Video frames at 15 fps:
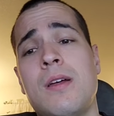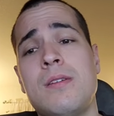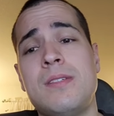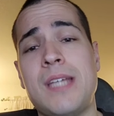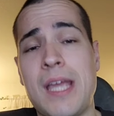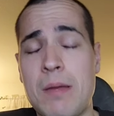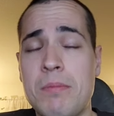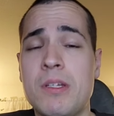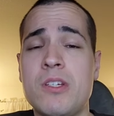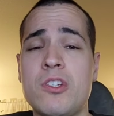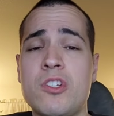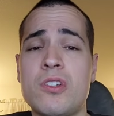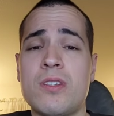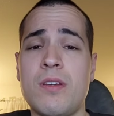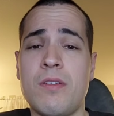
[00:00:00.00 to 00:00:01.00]

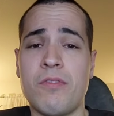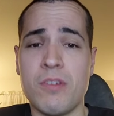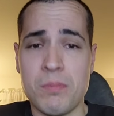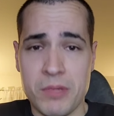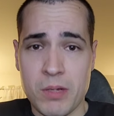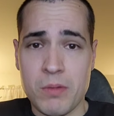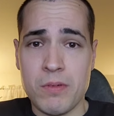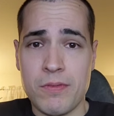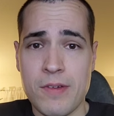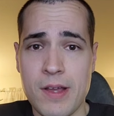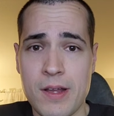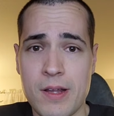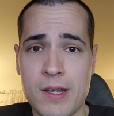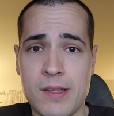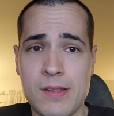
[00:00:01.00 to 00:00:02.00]
damage from
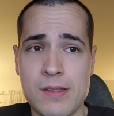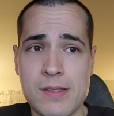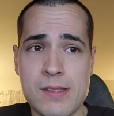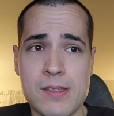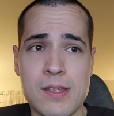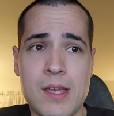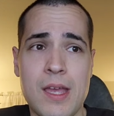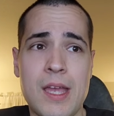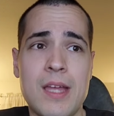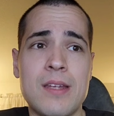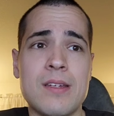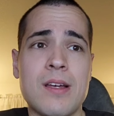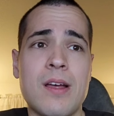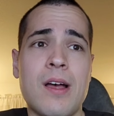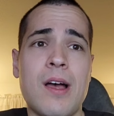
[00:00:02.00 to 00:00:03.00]
liquefier guns and